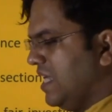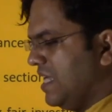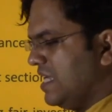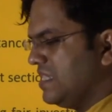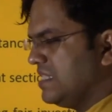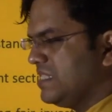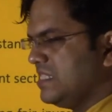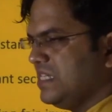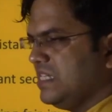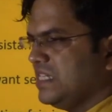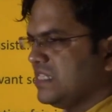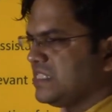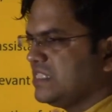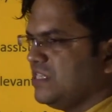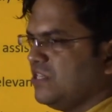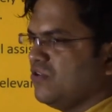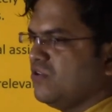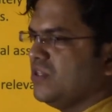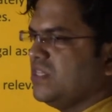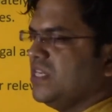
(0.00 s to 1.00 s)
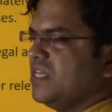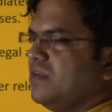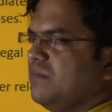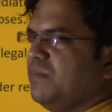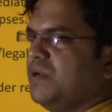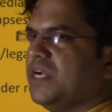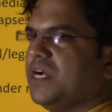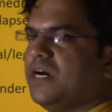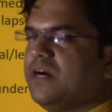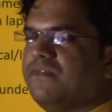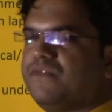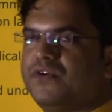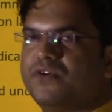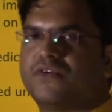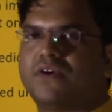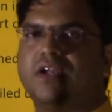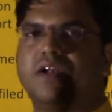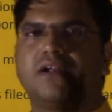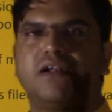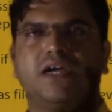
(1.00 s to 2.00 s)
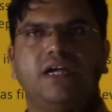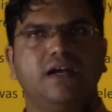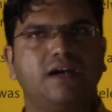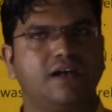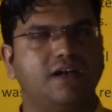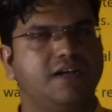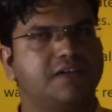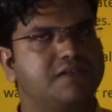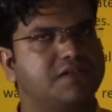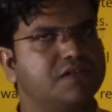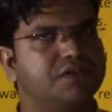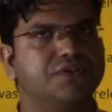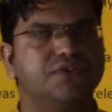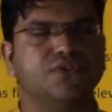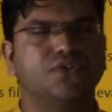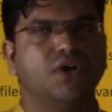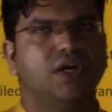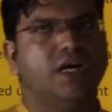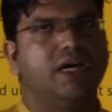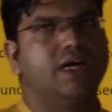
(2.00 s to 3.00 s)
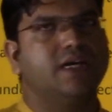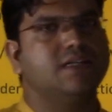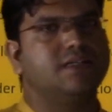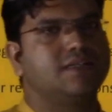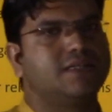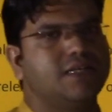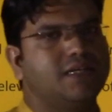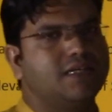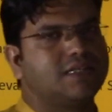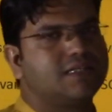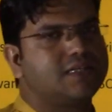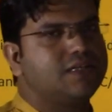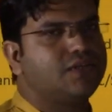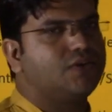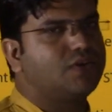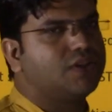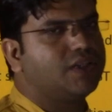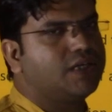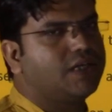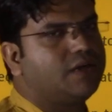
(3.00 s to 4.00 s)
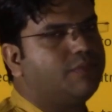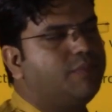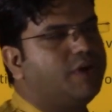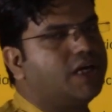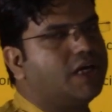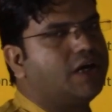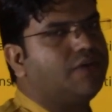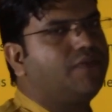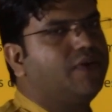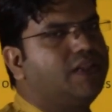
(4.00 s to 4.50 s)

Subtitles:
NCSC on their behalf, you can write letter to NCST on their behalf,